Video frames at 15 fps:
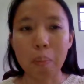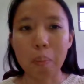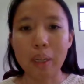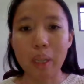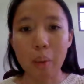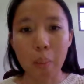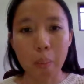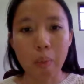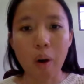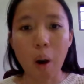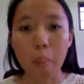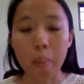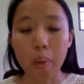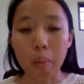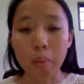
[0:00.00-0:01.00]
big
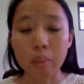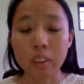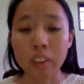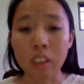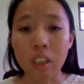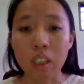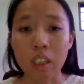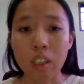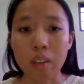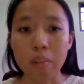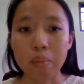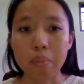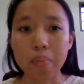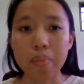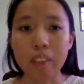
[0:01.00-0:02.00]
problems
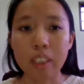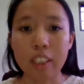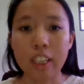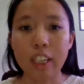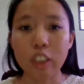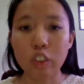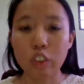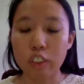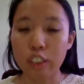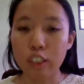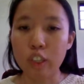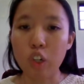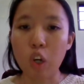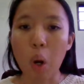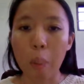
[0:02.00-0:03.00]
in actually
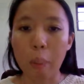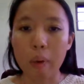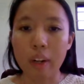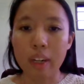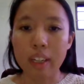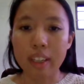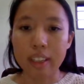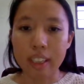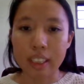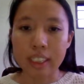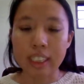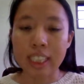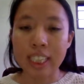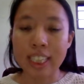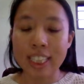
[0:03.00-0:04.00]
incorporating
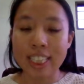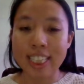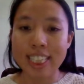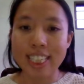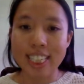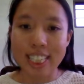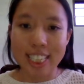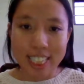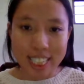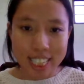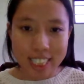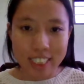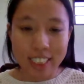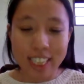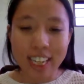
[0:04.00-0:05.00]
this,
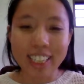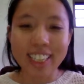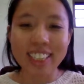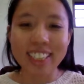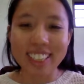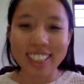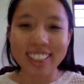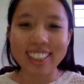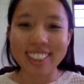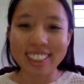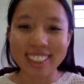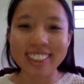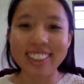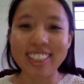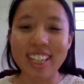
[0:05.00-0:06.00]
taking it
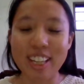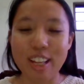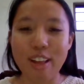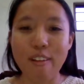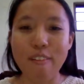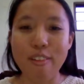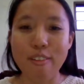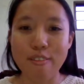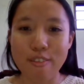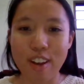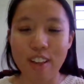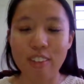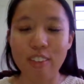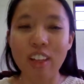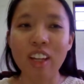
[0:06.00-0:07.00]
easy and having
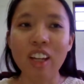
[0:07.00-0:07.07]
fun.